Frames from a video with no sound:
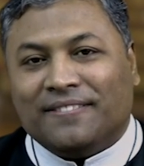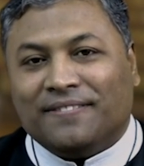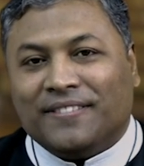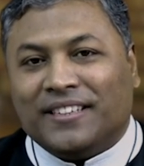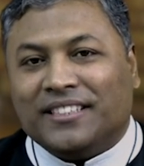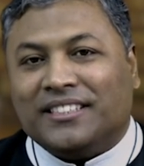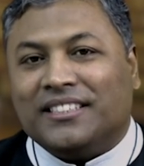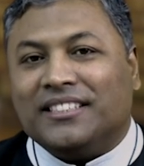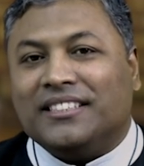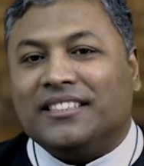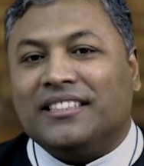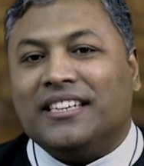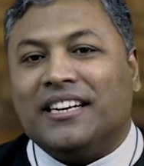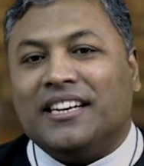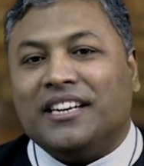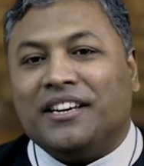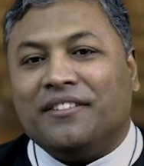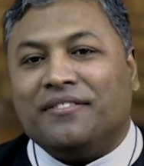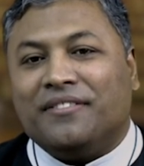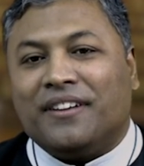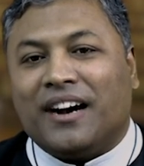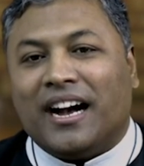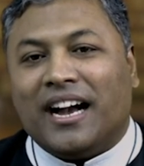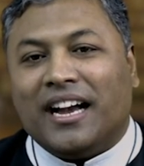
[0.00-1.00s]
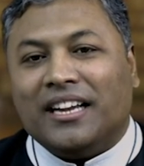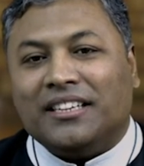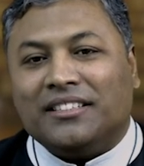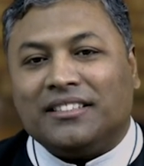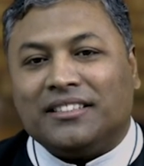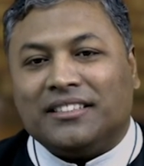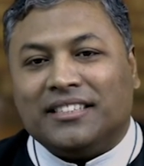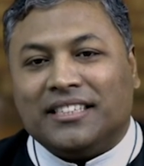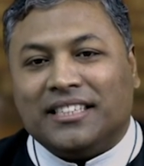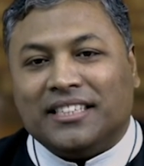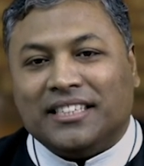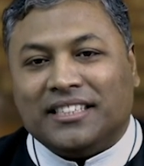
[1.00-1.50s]
verses 35 to
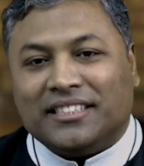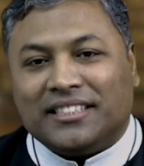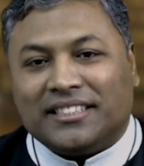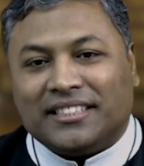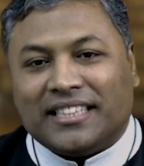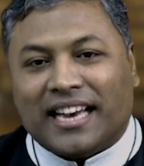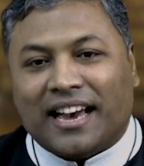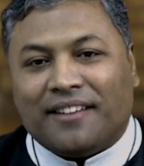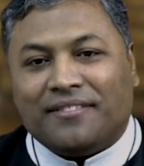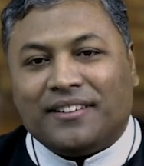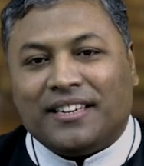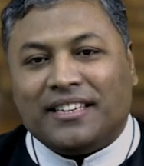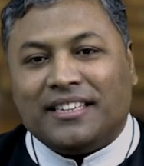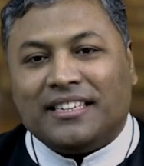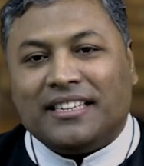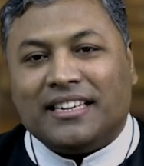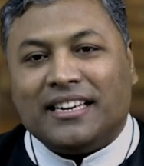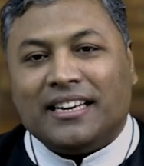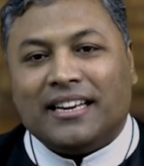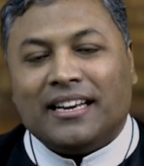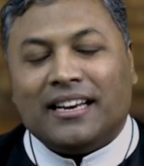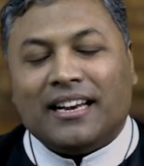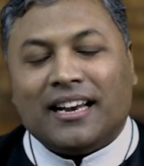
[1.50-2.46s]
37,